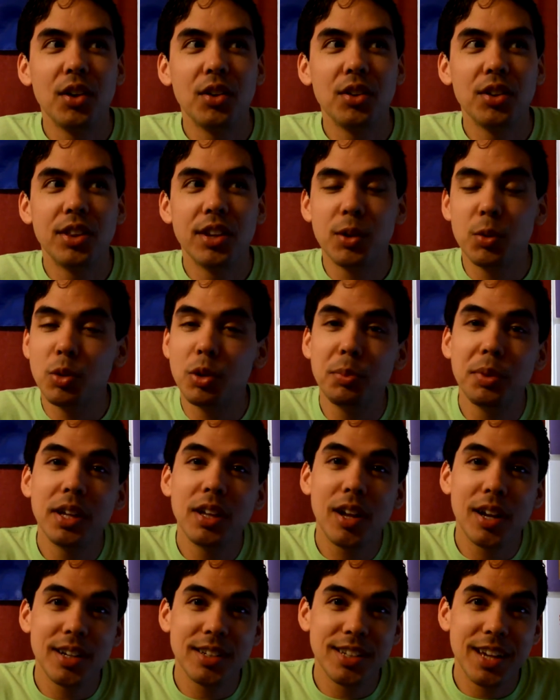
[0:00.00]
There will be a
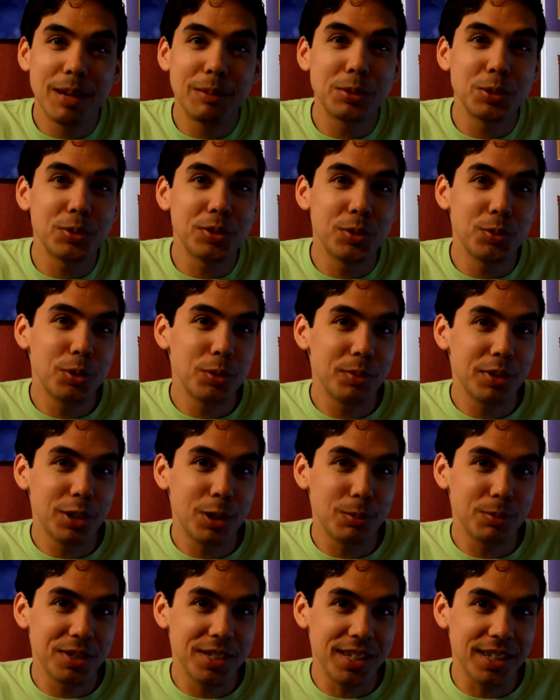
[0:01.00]
lot of times when you will be
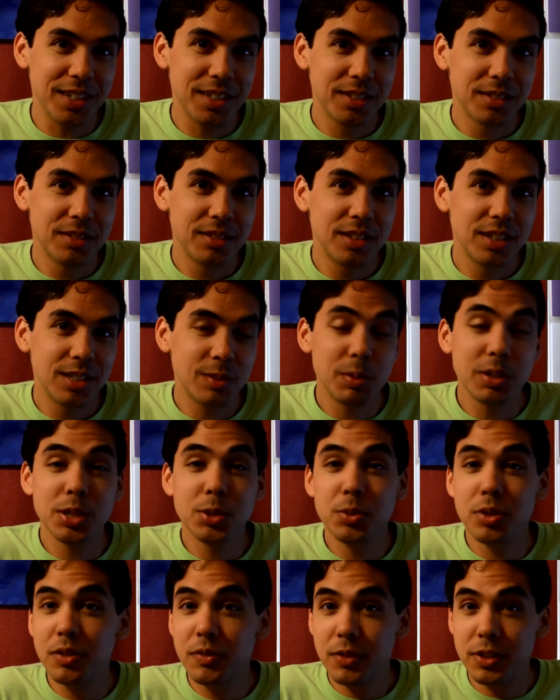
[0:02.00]
homesick, especially
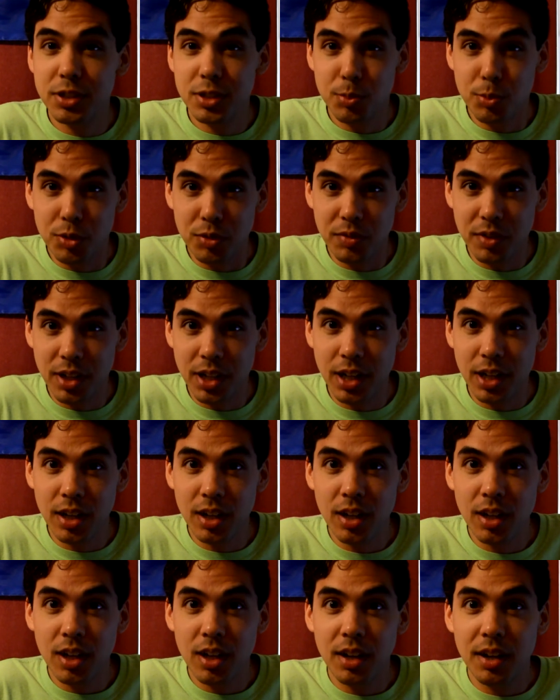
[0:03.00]
when you first move there,
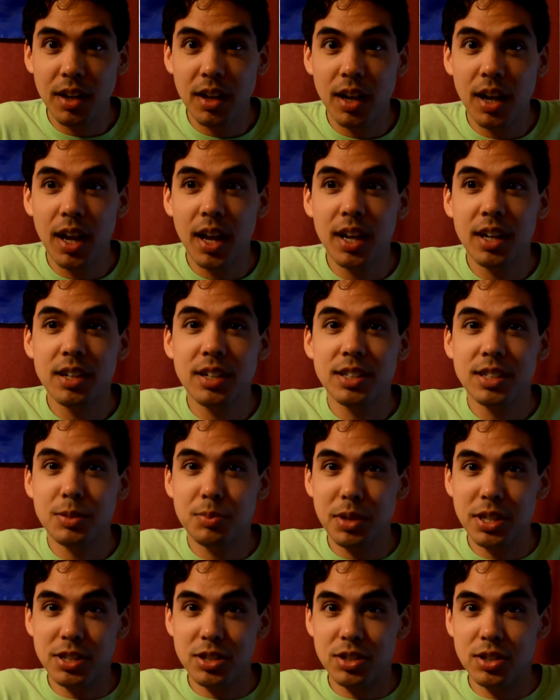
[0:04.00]
and
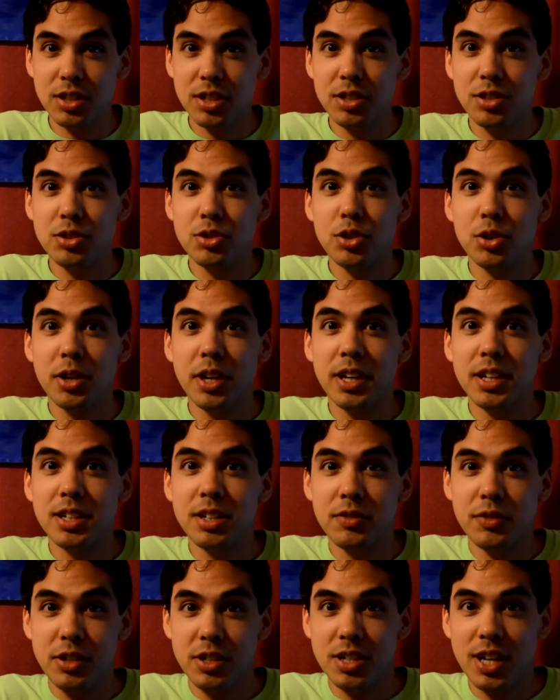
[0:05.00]
especially during
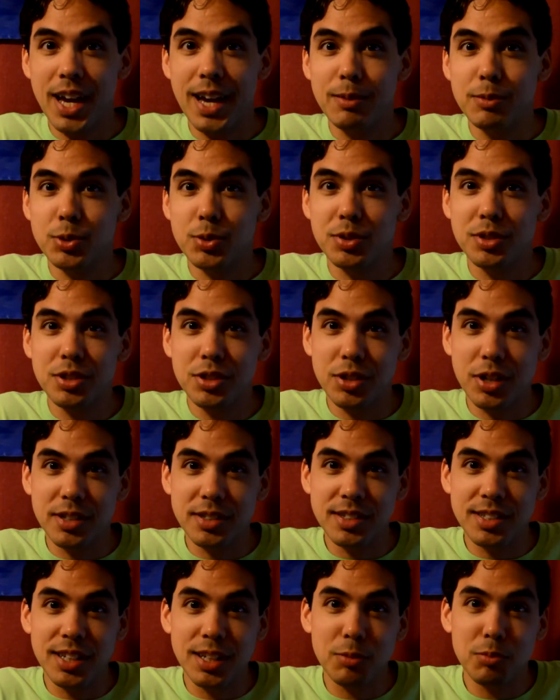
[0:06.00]
different times when you start
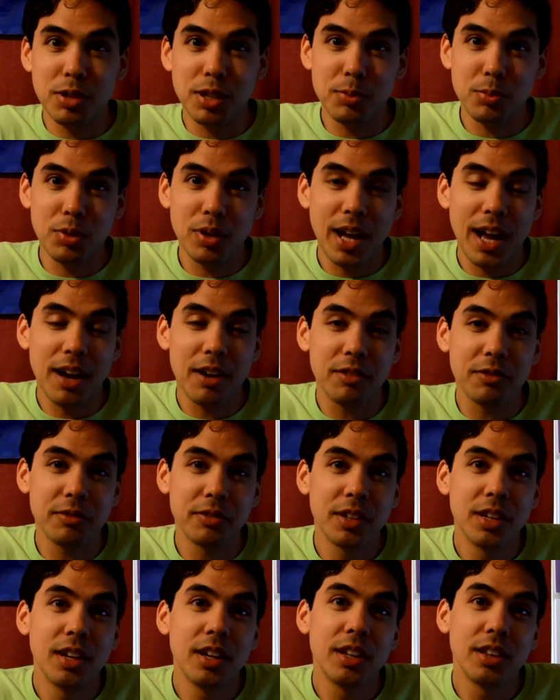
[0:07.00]
seeing people have
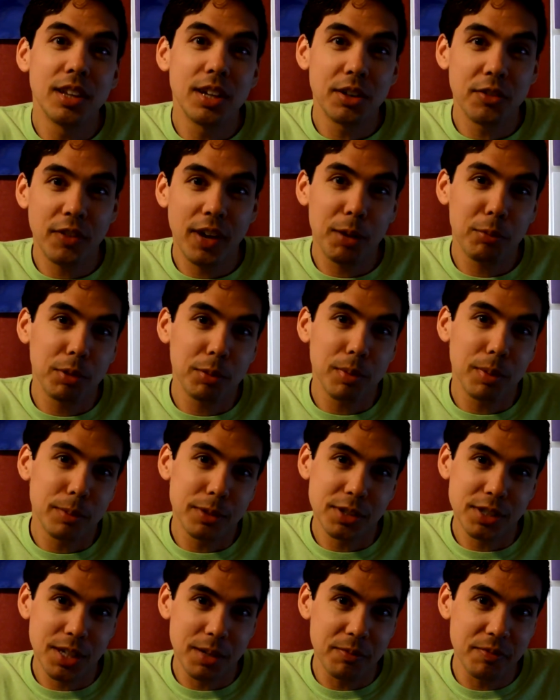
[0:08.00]
their family
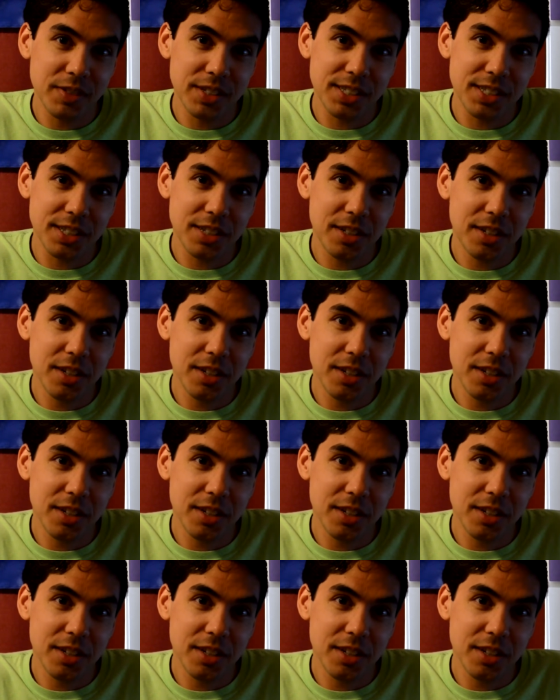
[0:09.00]
members come visit.